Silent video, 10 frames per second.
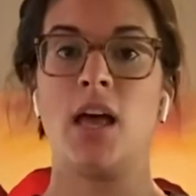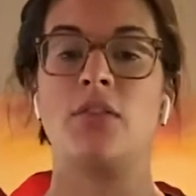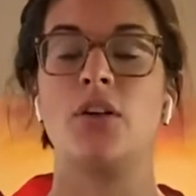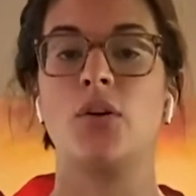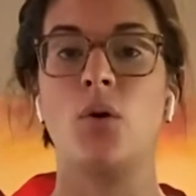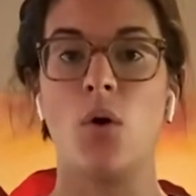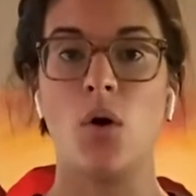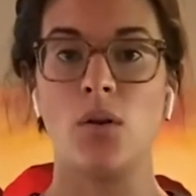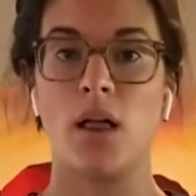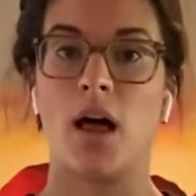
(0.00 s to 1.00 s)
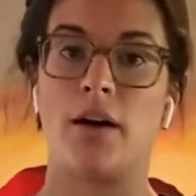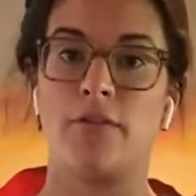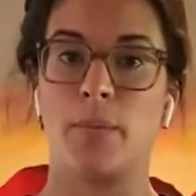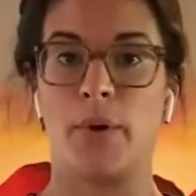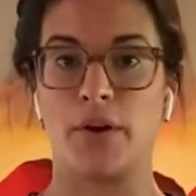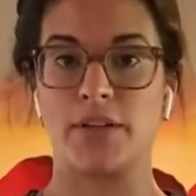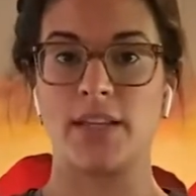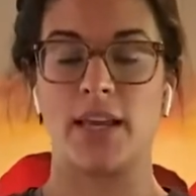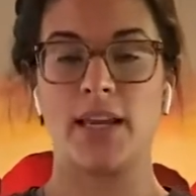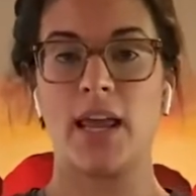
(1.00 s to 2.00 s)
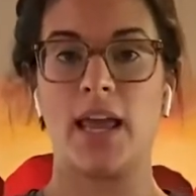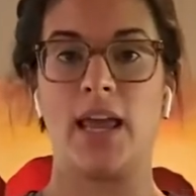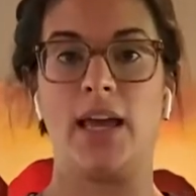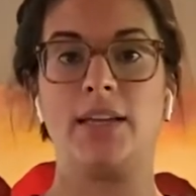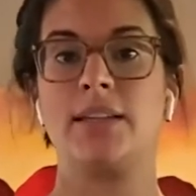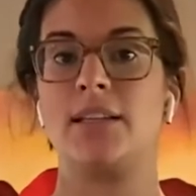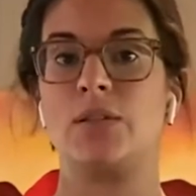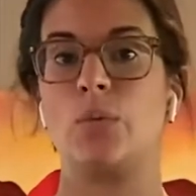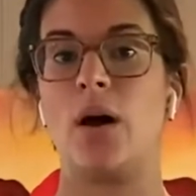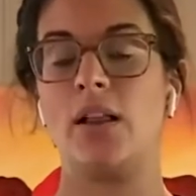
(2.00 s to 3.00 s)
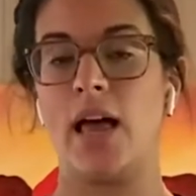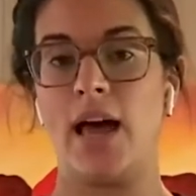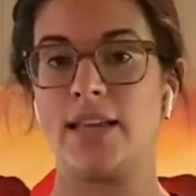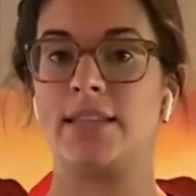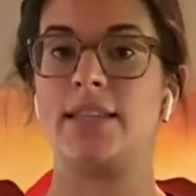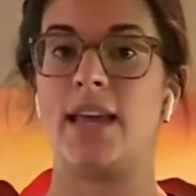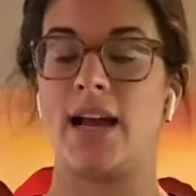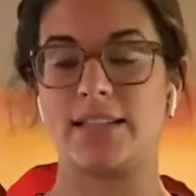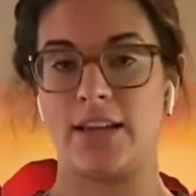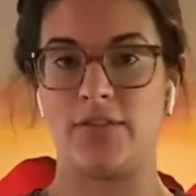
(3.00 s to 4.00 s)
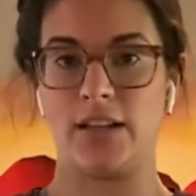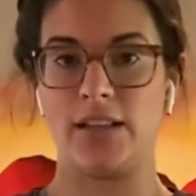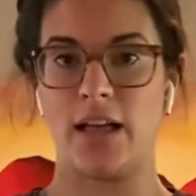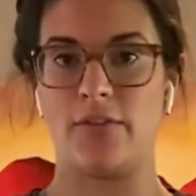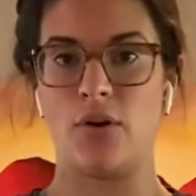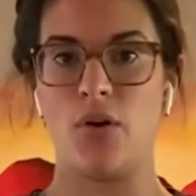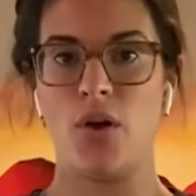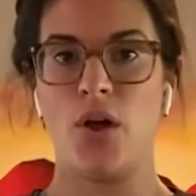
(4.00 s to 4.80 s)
the goal of the person and as well as the activity level.